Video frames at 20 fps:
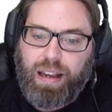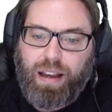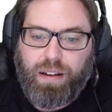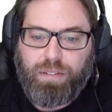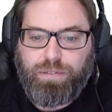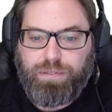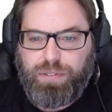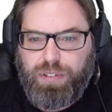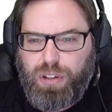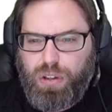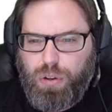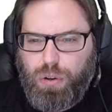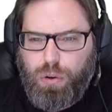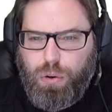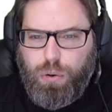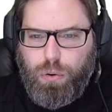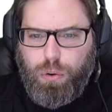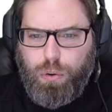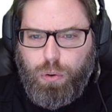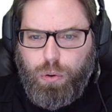a
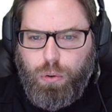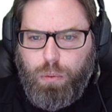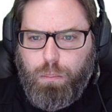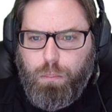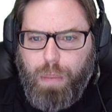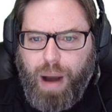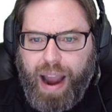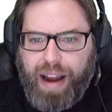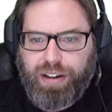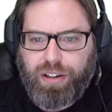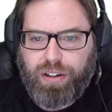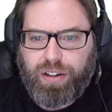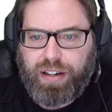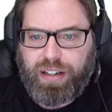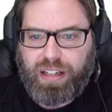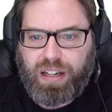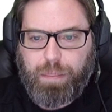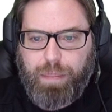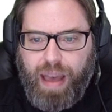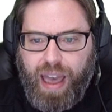few minor
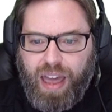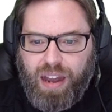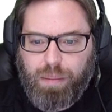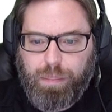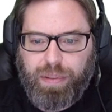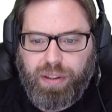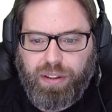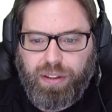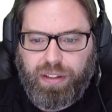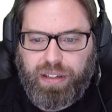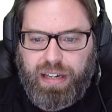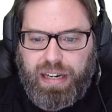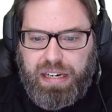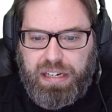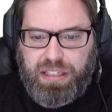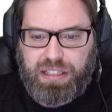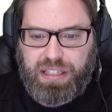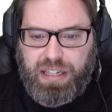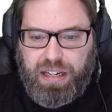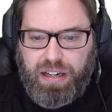
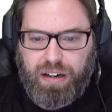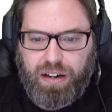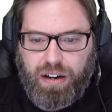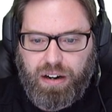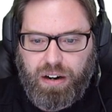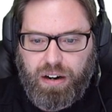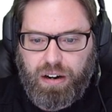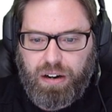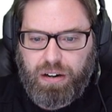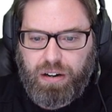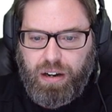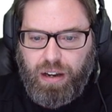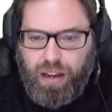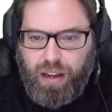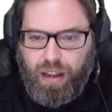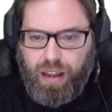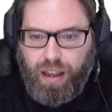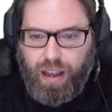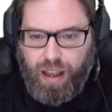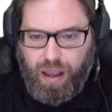incompatibilities here,
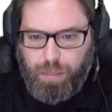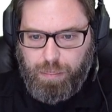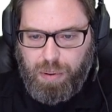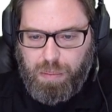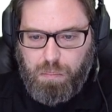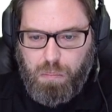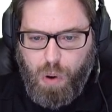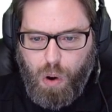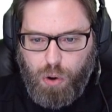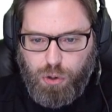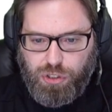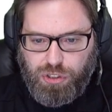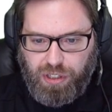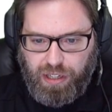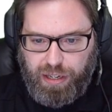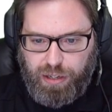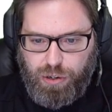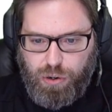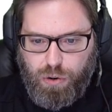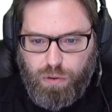but
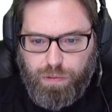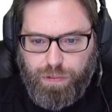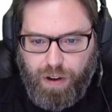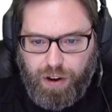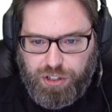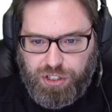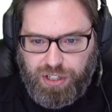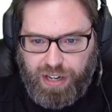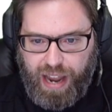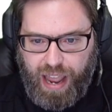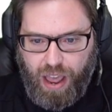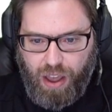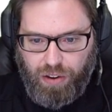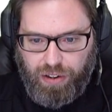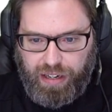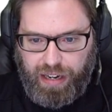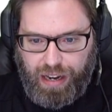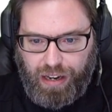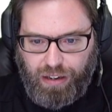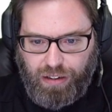mostly new
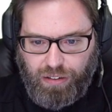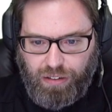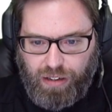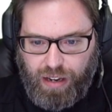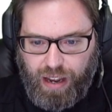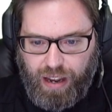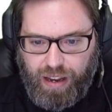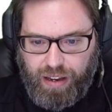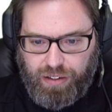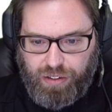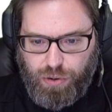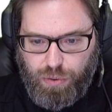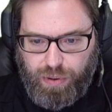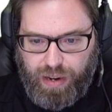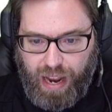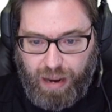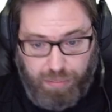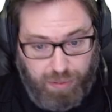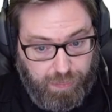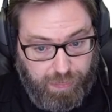functionality, new
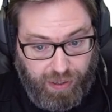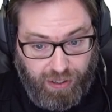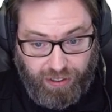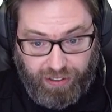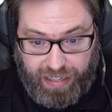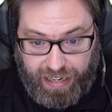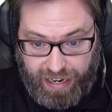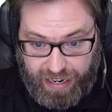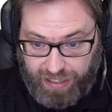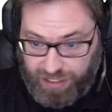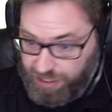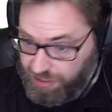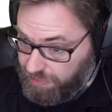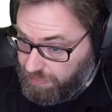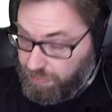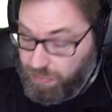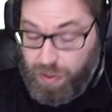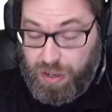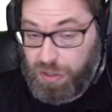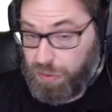
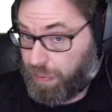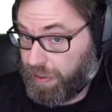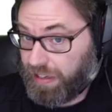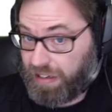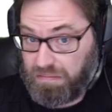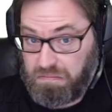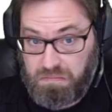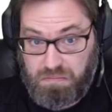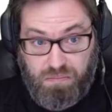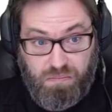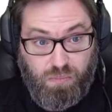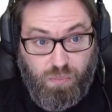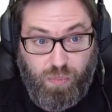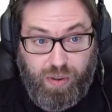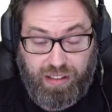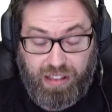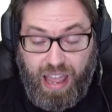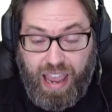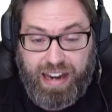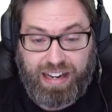capabilities, which we
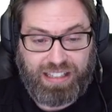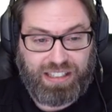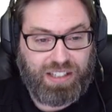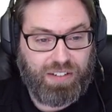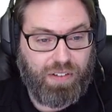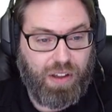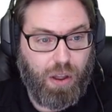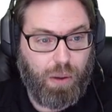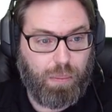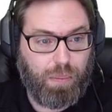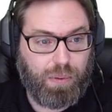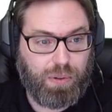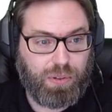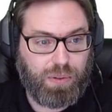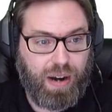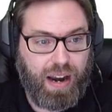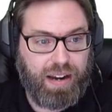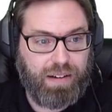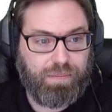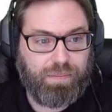like as
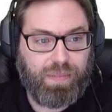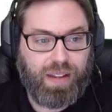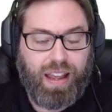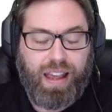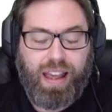developers, right?